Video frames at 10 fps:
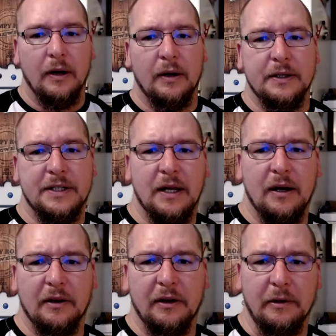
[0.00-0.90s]
Say a
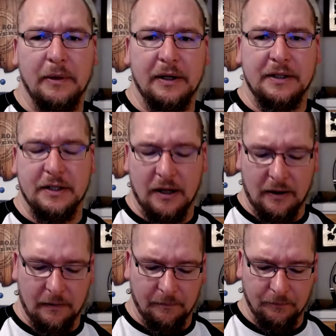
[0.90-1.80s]
little bit,
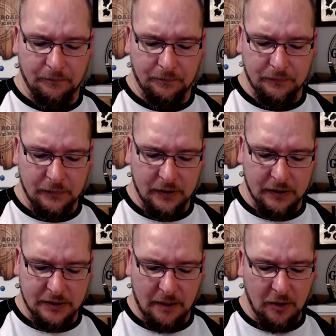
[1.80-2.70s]
it's
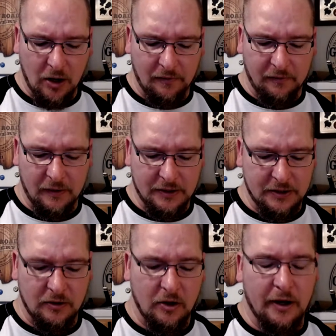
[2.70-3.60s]
coming off, it's
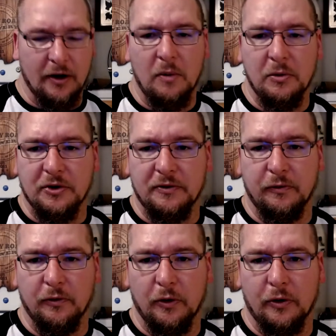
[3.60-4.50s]
like almost
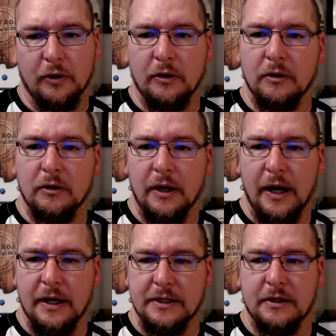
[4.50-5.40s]

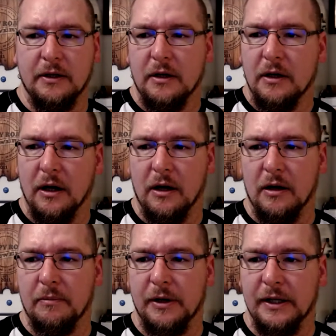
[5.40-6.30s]
floral-esque,
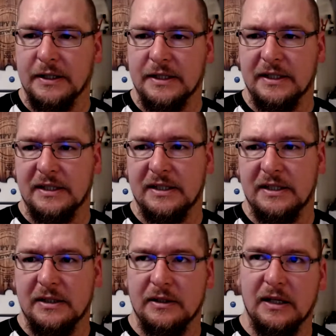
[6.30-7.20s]
but it's
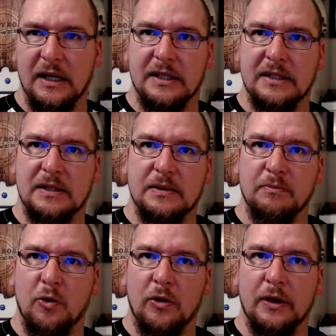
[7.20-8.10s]

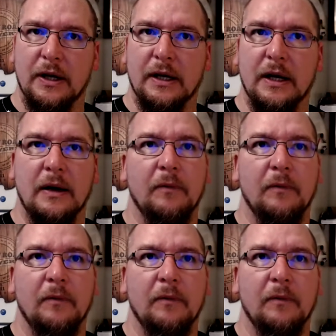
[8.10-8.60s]
more like I